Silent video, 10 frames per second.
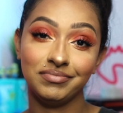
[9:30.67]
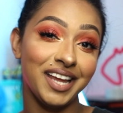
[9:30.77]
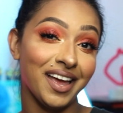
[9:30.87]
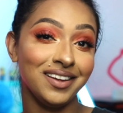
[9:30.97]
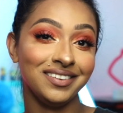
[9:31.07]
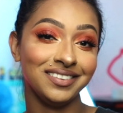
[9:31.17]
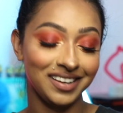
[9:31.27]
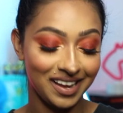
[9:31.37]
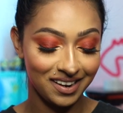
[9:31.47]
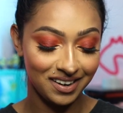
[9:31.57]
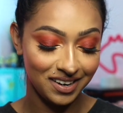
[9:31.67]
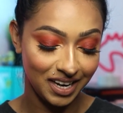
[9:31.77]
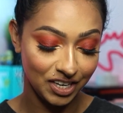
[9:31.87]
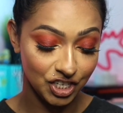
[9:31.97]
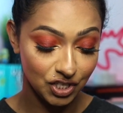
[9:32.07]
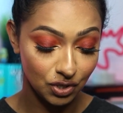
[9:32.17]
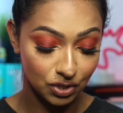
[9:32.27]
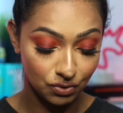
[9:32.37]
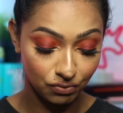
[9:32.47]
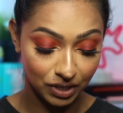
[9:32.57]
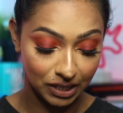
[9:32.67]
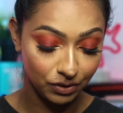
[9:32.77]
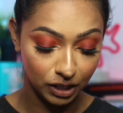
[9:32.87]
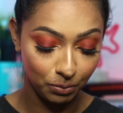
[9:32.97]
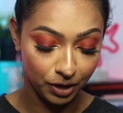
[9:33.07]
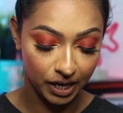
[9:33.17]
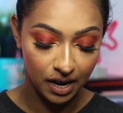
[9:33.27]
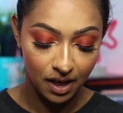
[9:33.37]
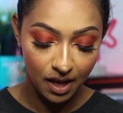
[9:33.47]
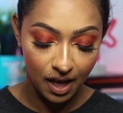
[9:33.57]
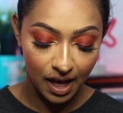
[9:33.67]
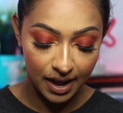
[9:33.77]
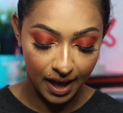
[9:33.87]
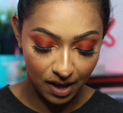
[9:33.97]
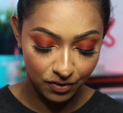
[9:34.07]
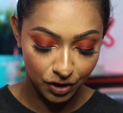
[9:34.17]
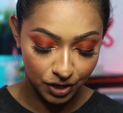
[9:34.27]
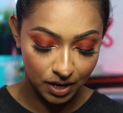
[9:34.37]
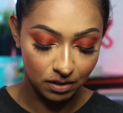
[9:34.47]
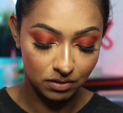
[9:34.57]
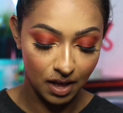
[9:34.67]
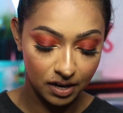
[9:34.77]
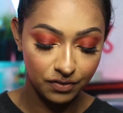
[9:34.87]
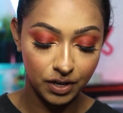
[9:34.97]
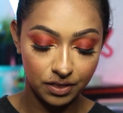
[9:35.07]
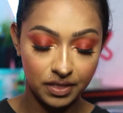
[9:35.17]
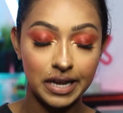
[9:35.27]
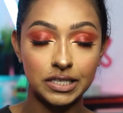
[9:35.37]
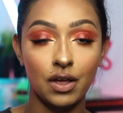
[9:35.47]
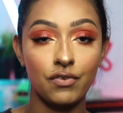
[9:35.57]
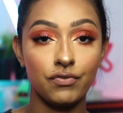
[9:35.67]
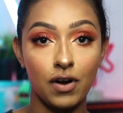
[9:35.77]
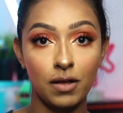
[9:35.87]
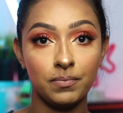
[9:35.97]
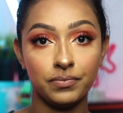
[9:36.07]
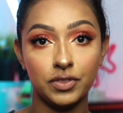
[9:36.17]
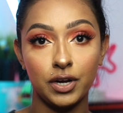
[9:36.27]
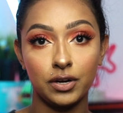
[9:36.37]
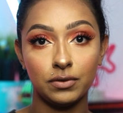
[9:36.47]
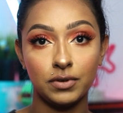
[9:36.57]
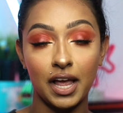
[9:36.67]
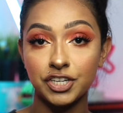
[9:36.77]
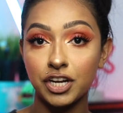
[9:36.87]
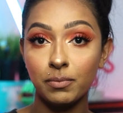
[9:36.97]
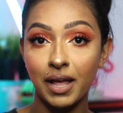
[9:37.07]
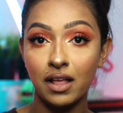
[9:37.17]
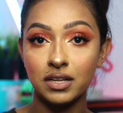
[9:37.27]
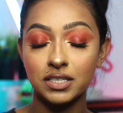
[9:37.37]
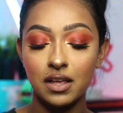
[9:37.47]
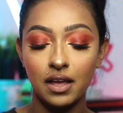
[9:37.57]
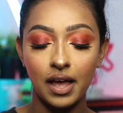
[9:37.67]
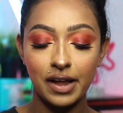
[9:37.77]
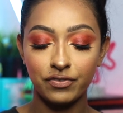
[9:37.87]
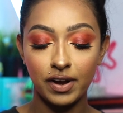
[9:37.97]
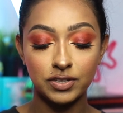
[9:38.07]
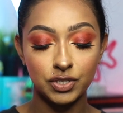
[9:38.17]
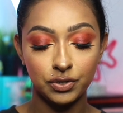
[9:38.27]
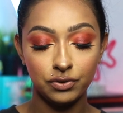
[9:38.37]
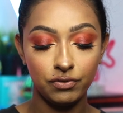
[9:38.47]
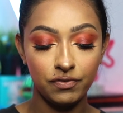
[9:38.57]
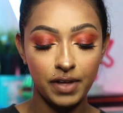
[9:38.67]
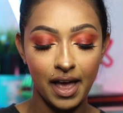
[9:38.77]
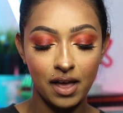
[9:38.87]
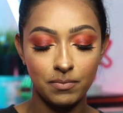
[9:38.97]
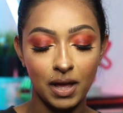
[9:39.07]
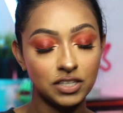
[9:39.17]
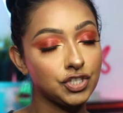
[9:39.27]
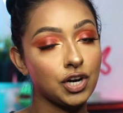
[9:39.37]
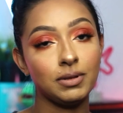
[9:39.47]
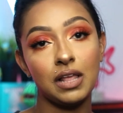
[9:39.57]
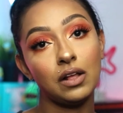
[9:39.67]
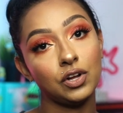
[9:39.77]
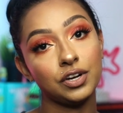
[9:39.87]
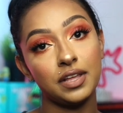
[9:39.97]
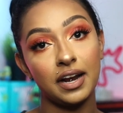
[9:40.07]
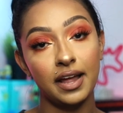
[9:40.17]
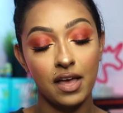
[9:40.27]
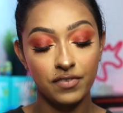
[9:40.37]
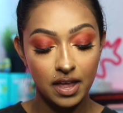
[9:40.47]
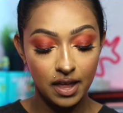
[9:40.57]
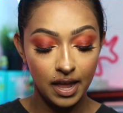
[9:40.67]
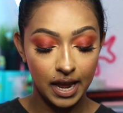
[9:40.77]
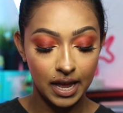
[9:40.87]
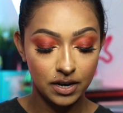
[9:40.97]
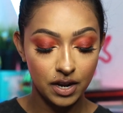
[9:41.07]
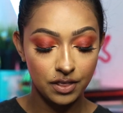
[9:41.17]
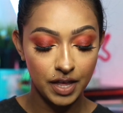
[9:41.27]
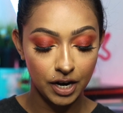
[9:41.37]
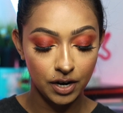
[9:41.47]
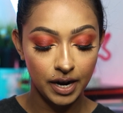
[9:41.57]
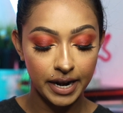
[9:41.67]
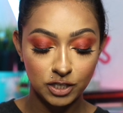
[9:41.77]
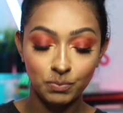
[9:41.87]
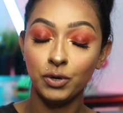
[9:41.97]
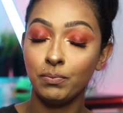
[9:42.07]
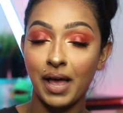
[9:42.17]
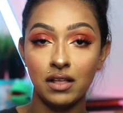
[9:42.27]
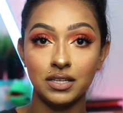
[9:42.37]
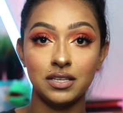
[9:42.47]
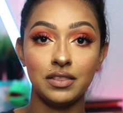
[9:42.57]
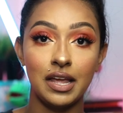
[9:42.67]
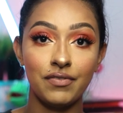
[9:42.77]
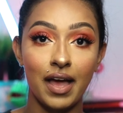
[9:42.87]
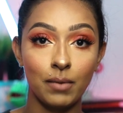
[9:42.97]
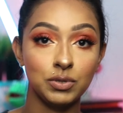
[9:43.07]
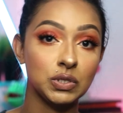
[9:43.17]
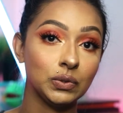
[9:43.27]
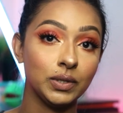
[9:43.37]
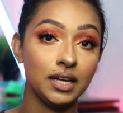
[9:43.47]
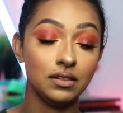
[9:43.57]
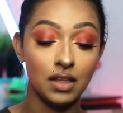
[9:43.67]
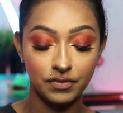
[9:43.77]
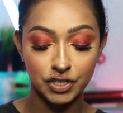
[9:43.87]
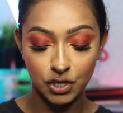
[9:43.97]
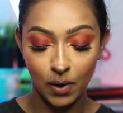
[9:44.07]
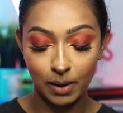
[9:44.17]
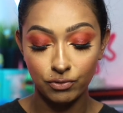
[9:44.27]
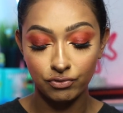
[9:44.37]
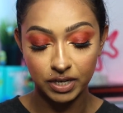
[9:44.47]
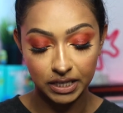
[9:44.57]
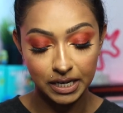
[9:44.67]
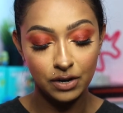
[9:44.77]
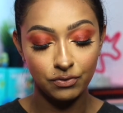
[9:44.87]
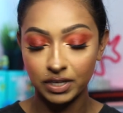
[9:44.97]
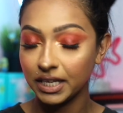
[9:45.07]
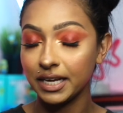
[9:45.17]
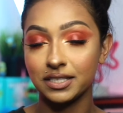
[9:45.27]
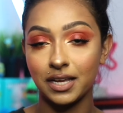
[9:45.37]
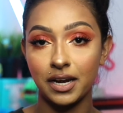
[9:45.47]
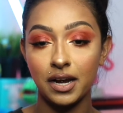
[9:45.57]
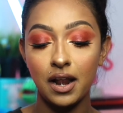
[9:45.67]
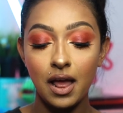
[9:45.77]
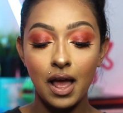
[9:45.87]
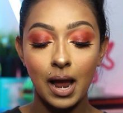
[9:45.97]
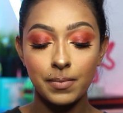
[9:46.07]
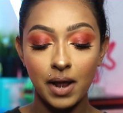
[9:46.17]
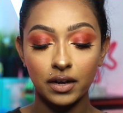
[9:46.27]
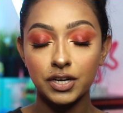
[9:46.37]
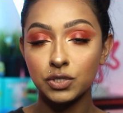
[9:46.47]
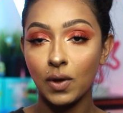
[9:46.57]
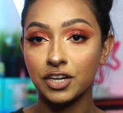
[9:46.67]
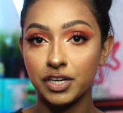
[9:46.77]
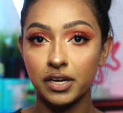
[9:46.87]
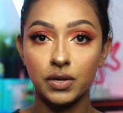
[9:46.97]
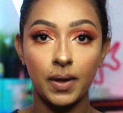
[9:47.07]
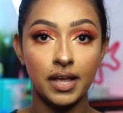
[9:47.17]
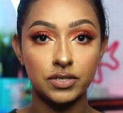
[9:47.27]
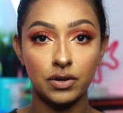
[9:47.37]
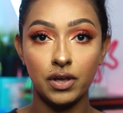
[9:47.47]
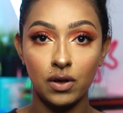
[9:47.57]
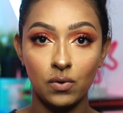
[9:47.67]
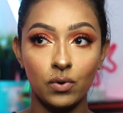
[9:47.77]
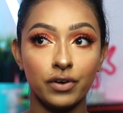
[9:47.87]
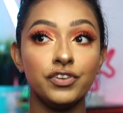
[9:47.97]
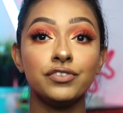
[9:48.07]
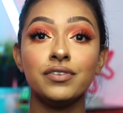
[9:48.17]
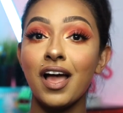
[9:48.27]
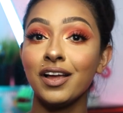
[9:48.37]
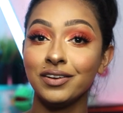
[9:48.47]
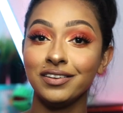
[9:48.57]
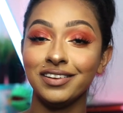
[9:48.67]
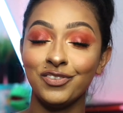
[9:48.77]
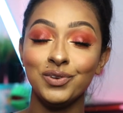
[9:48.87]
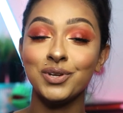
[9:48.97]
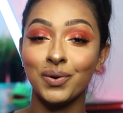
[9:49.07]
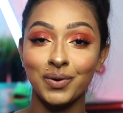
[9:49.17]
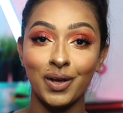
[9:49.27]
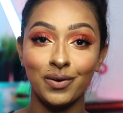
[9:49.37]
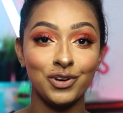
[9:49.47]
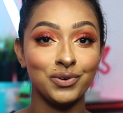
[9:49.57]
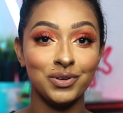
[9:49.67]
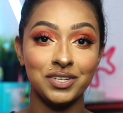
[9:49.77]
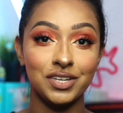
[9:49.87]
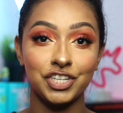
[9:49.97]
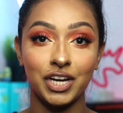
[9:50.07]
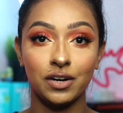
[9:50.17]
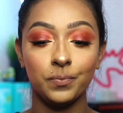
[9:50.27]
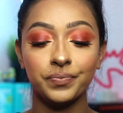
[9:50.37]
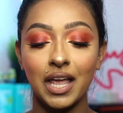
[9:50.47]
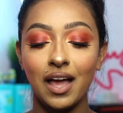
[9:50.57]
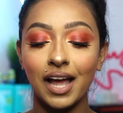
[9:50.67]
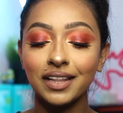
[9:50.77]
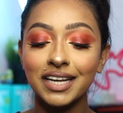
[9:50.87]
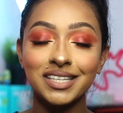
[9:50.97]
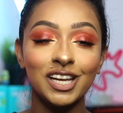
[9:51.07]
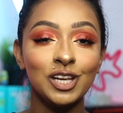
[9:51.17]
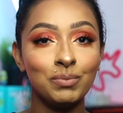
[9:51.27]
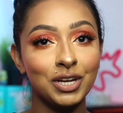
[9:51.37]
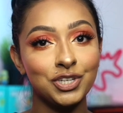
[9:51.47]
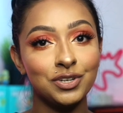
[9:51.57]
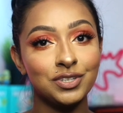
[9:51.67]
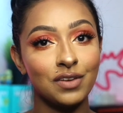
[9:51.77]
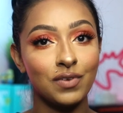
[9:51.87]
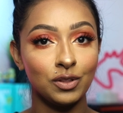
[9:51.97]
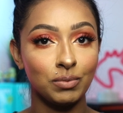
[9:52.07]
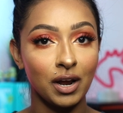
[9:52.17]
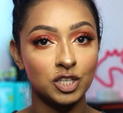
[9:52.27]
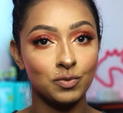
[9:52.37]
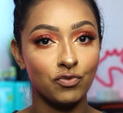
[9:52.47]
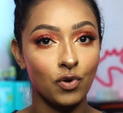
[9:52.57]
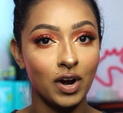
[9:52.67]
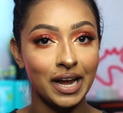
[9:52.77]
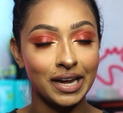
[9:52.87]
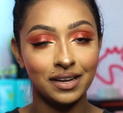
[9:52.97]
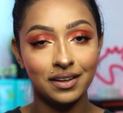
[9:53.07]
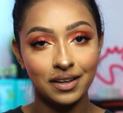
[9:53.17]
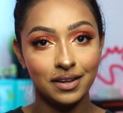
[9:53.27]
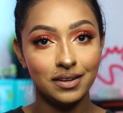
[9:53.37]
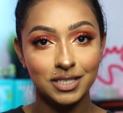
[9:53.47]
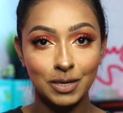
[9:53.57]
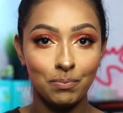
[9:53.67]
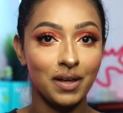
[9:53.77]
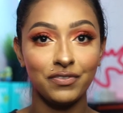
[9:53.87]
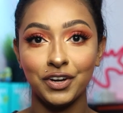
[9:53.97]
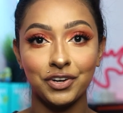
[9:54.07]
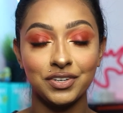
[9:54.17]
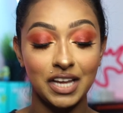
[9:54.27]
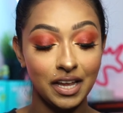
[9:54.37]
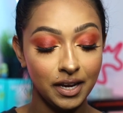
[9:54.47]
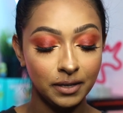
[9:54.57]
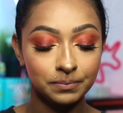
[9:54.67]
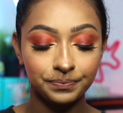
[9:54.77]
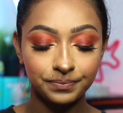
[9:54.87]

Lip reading: get, and it just looks really pretty. I have heard a lot of good things from their eyeshadow palettes. I have friends who've had Boxycharm a lot longer than I have, and their Ace Beaute palettes they've absolutely loved, so I'm really excited. I'm not going to swatch it, you guys know, or if you don't know and you're new to the channel, I like taking pictures of all the products before I dip my fingers in it.